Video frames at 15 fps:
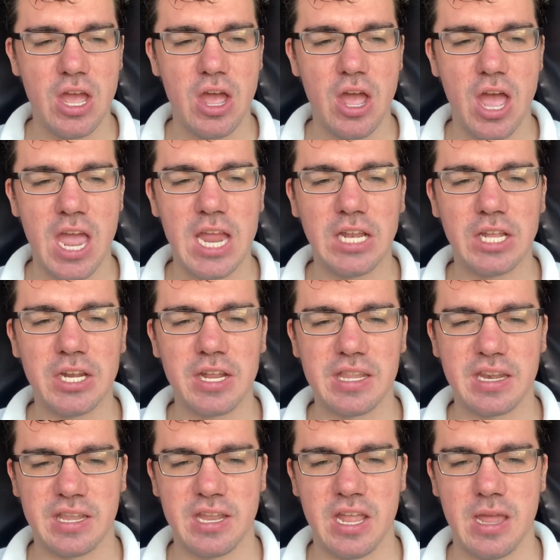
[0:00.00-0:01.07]
Aelin is
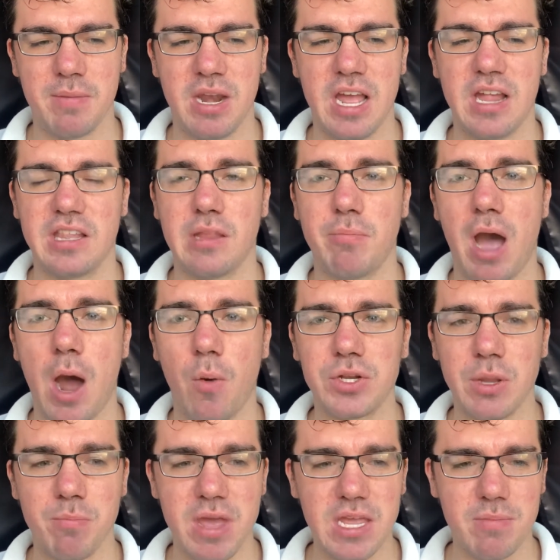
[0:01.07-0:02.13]
its name, and it has the power
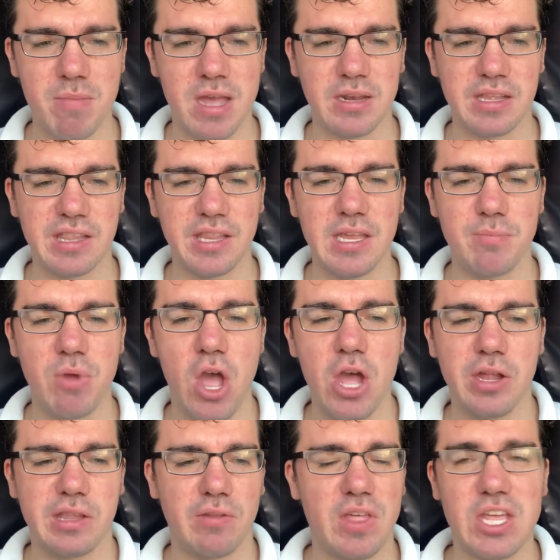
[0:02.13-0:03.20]
to make men sleep
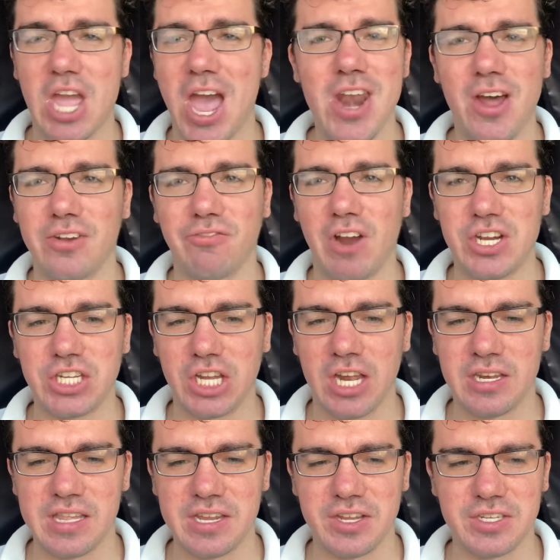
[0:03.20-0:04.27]
so they cannot fight
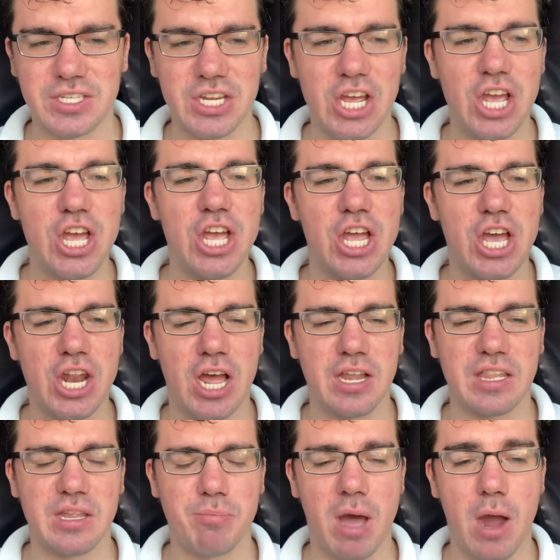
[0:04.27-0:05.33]
against it. It
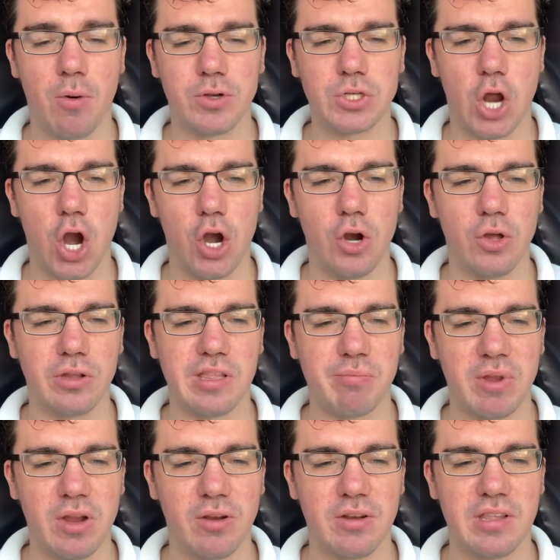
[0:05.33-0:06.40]
has the power to hurl
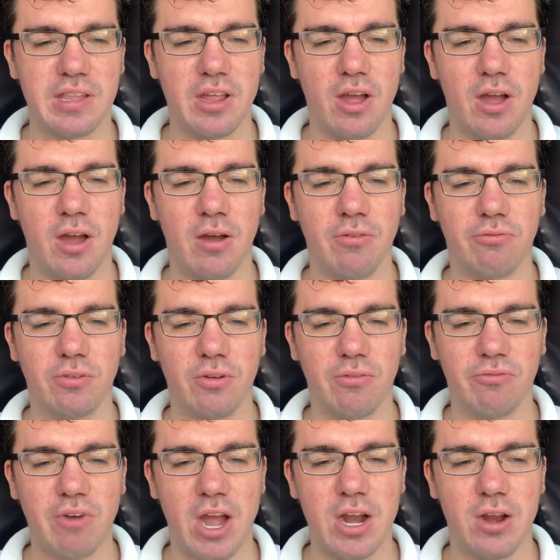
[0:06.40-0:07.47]
spears of
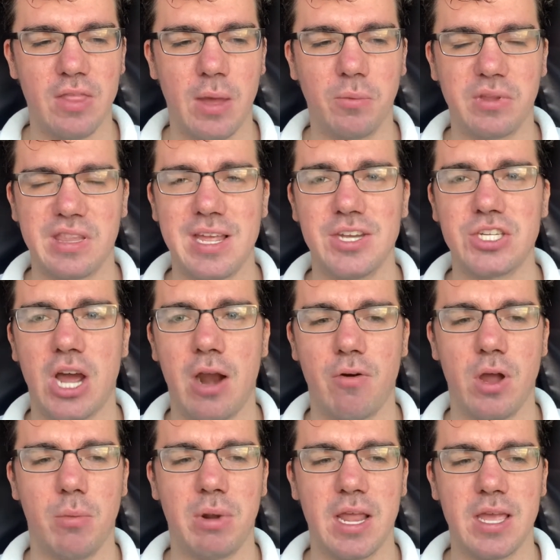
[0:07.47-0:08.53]
fire that will set
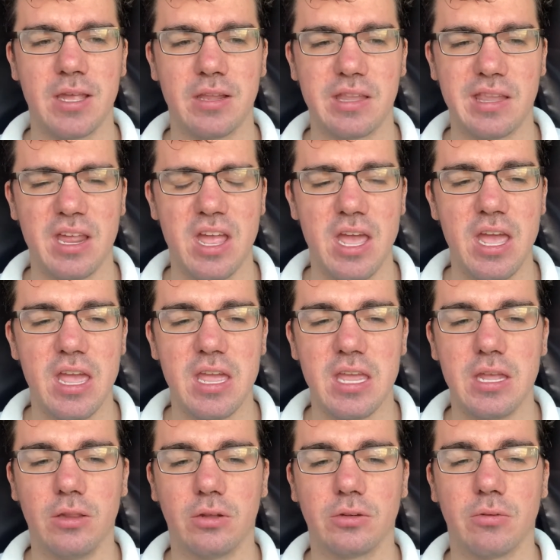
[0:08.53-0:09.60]
Tara ablaze."
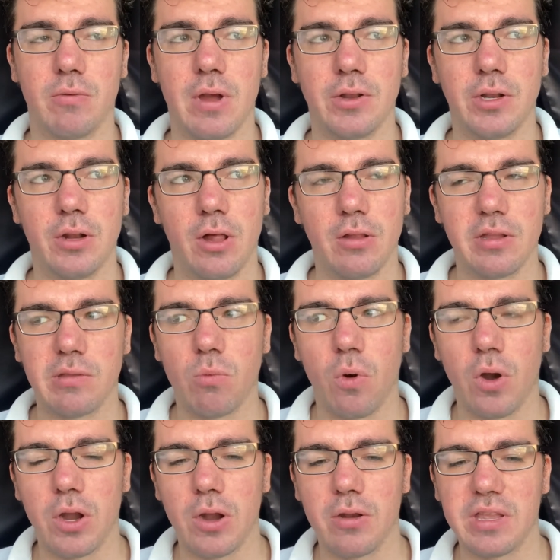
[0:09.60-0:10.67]
He looked around at all his
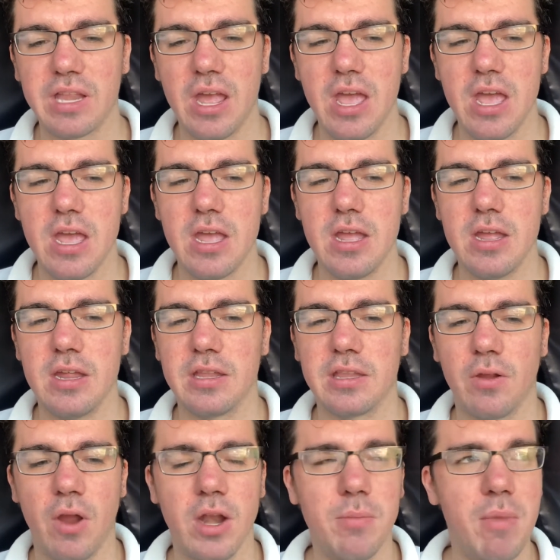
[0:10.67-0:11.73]
warriors. "Is
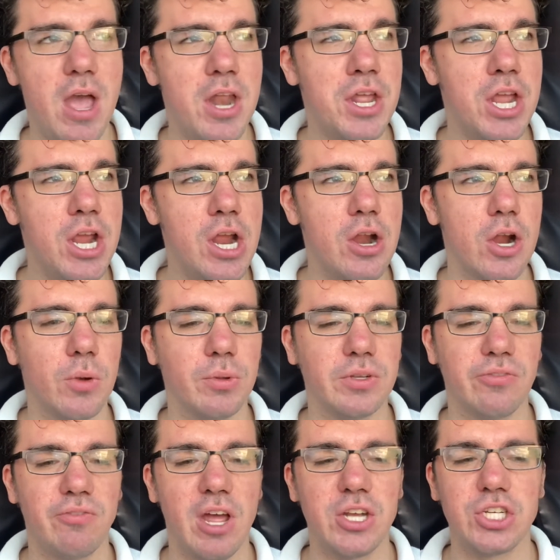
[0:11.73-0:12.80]
there any man here who will
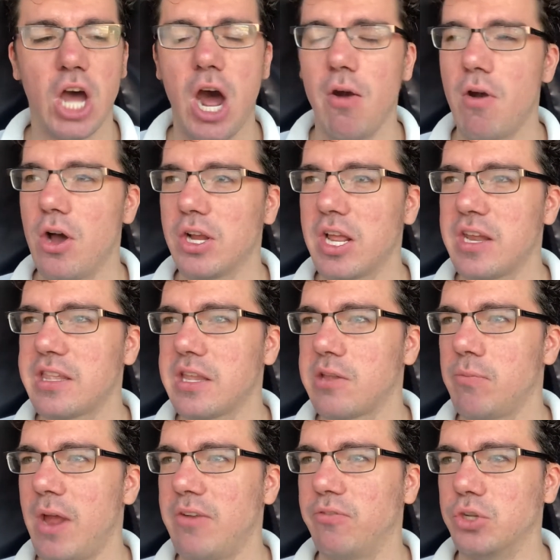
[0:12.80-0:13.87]
defend Tara against this
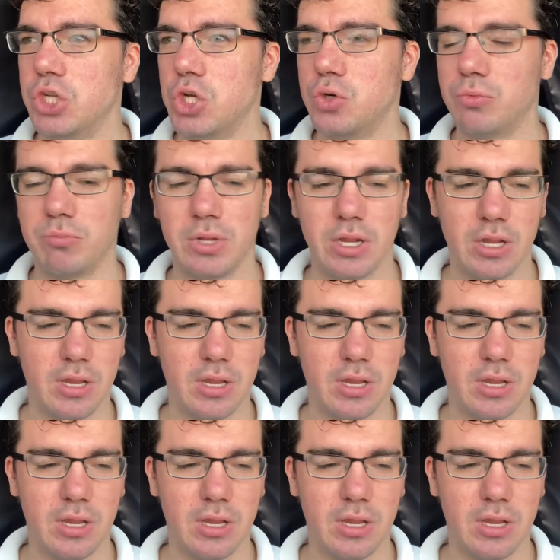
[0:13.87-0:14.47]
dreadful doom?"